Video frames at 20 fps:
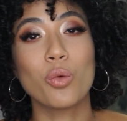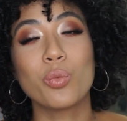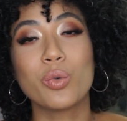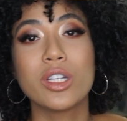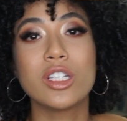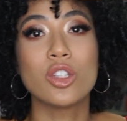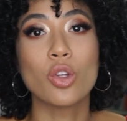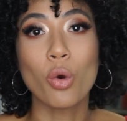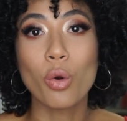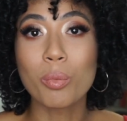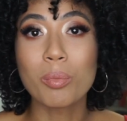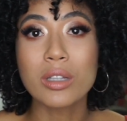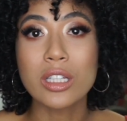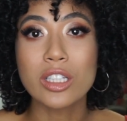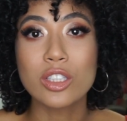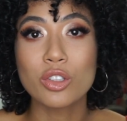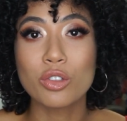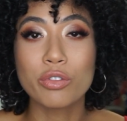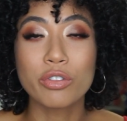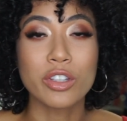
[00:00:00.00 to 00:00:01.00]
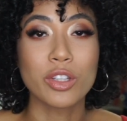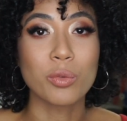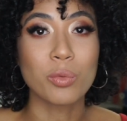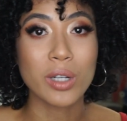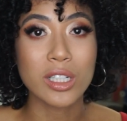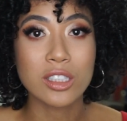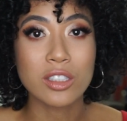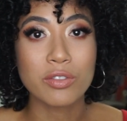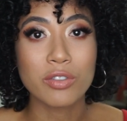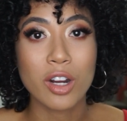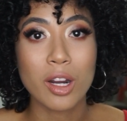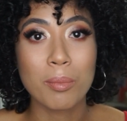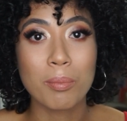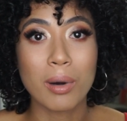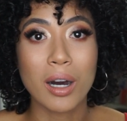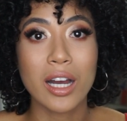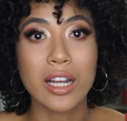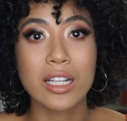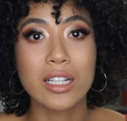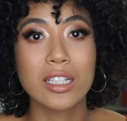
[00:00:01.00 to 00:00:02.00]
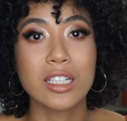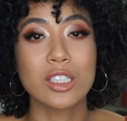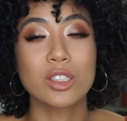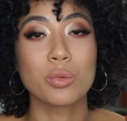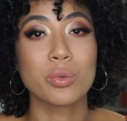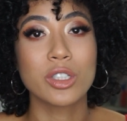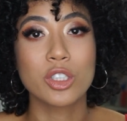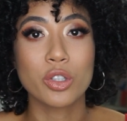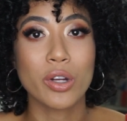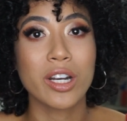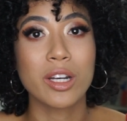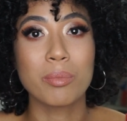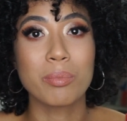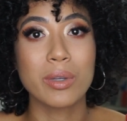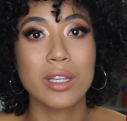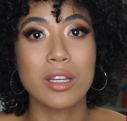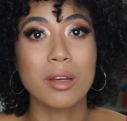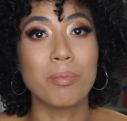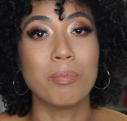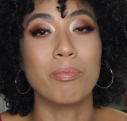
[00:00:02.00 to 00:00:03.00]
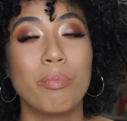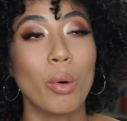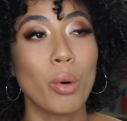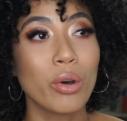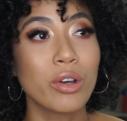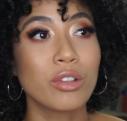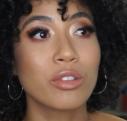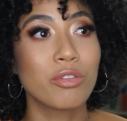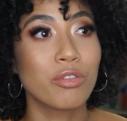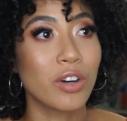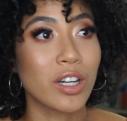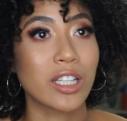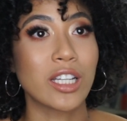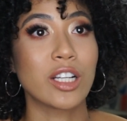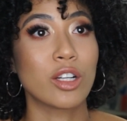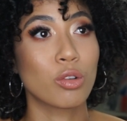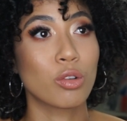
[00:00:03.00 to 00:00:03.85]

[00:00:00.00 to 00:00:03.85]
we normally do for the rest of our body because we trying to be a boiled fucking